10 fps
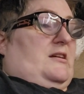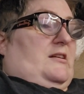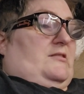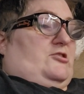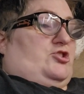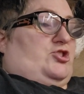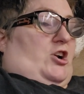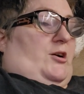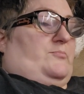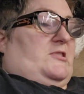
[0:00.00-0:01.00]
and the
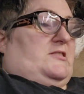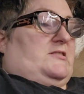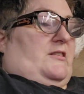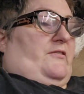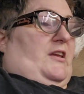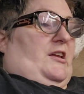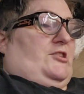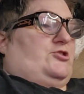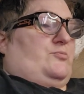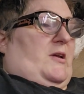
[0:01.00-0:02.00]
sharpness of
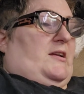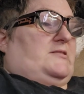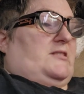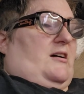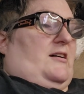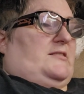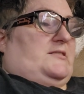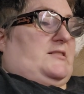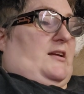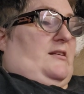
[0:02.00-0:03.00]
each man's
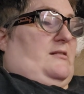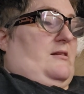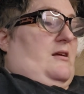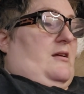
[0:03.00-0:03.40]
eyesight